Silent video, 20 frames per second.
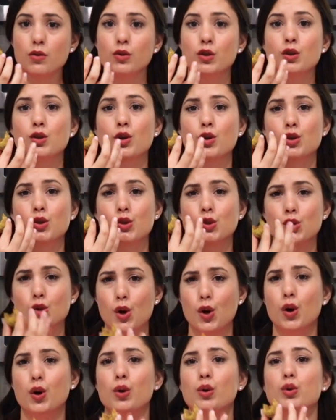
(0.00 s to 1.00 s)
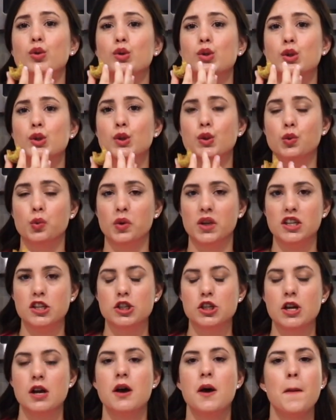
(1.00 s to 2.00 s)
These are so
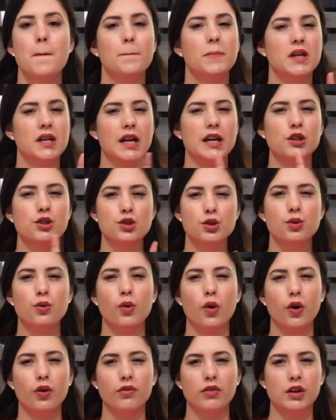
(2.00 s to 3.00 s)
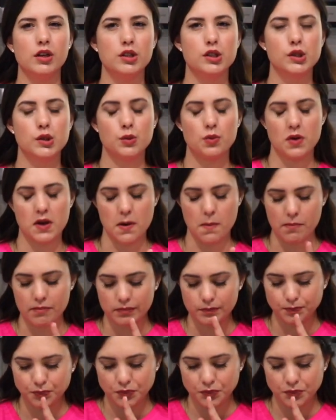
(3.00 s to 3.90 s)
sweet, but not too overly sweet.